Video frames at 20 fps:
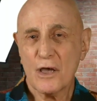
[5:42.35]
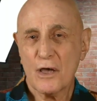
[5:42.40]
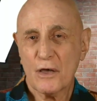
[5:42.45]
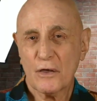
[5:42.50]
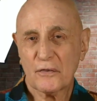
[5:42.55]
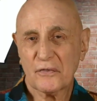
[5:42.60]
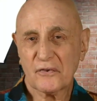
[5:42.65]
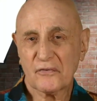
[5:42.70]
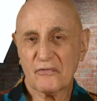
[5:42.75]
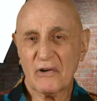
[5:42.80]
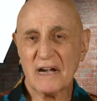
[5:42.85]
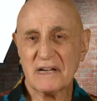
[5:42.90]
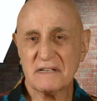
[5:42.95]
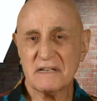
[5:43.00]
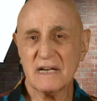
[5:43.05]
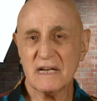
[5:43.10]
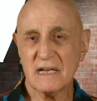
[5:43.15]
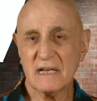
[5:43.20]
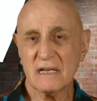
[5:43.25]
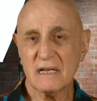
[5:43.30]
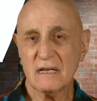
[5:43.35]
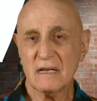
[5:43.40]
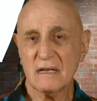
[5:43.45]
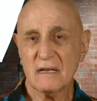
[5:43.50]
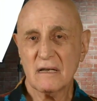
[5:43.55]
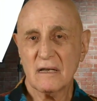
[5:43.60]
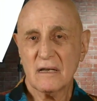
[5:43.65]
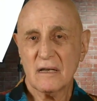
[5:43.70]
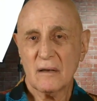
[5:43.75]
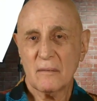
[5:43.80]
threatening,
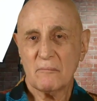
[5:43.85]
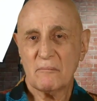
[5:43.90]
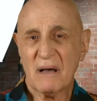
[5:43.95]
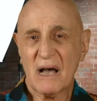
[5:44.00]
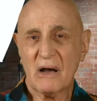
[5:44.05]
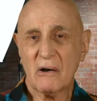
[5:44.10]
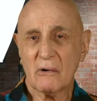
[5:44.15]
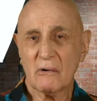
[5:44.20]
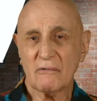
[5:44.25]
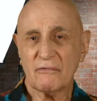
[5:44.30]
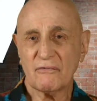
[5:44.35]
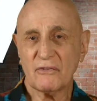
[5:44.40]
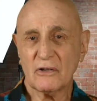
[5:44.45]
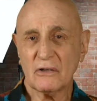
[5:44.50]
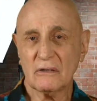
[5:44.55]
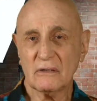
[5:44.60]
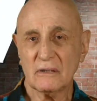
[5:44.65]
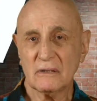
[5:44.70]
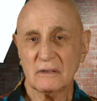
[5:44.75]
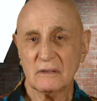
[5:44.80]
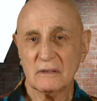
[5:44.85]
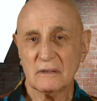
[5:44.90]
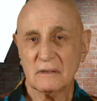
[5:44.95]
powerful,